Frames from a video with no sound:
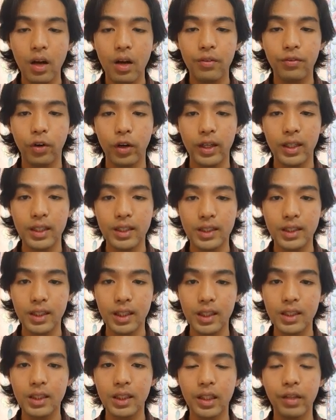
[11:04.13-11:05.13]
For
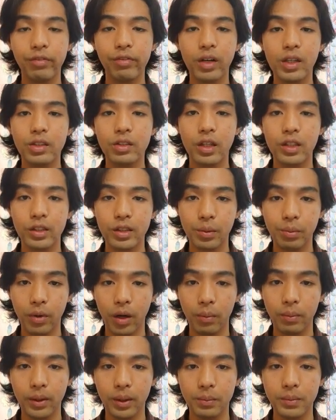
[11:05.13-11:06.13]
instance, infrastructure
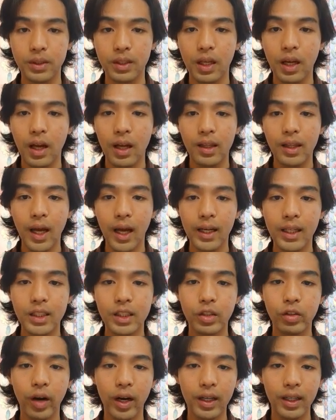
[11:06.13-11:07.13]
problems, that is
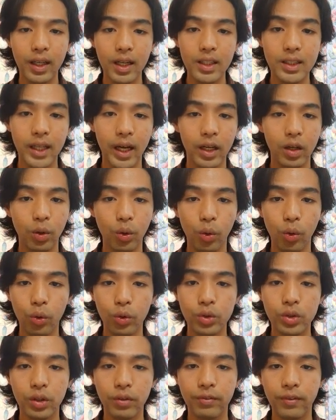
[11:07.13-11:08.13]
crackings and
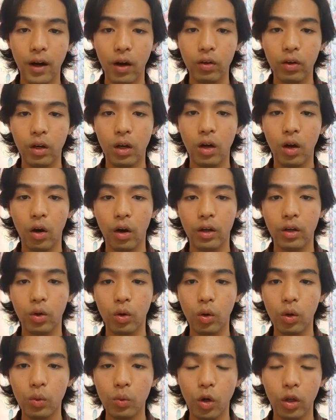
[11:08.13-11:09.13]
holes found on
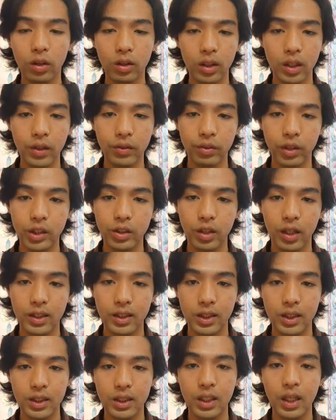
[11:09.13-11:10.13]
old water
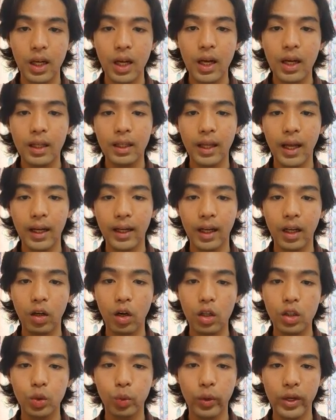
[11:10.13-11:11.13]
infrastructures that can
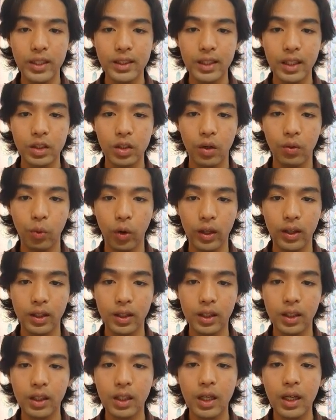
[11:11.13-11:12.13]
cause wastage of
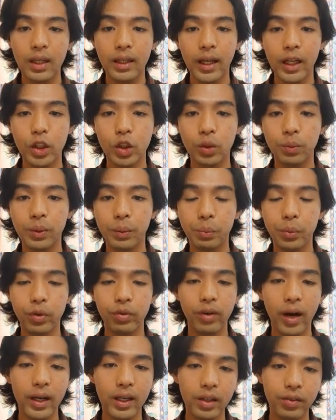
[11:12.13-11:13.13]
water that should be
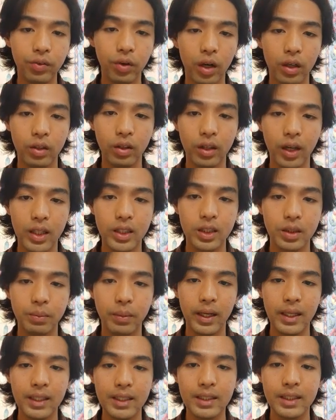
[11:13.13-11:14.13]
provided for agriculture
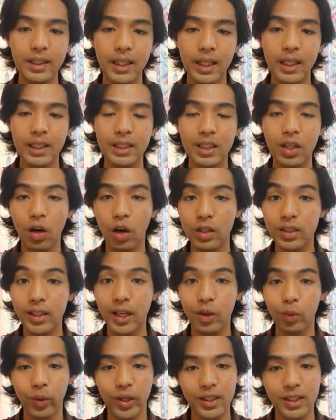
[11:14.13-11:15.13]
but instead is lost
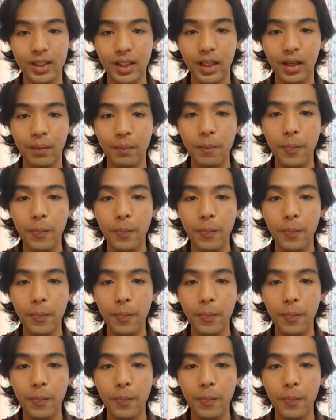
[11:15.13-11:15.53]
and wasted.